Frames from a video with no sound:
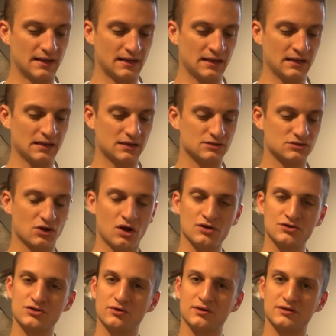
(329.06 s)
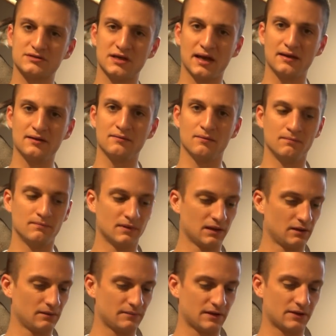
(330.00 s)
It is also a 10
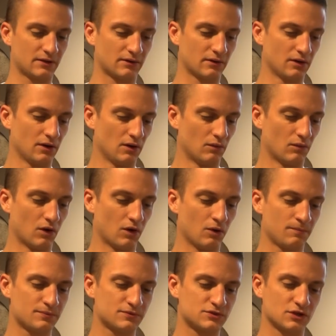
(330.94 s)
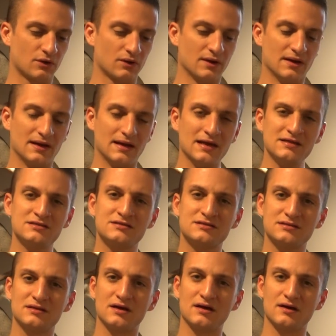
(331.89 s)
millimeter rope, so
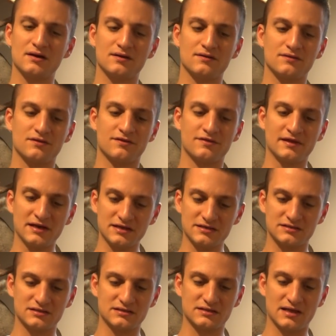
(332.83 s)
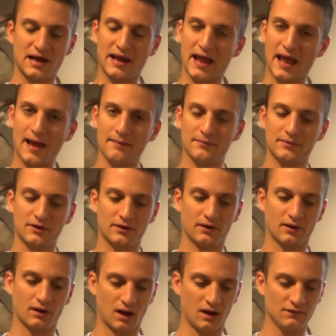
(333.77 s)
it's the thinnest in
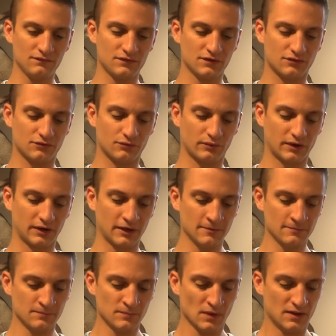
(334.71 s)
diameter of the three.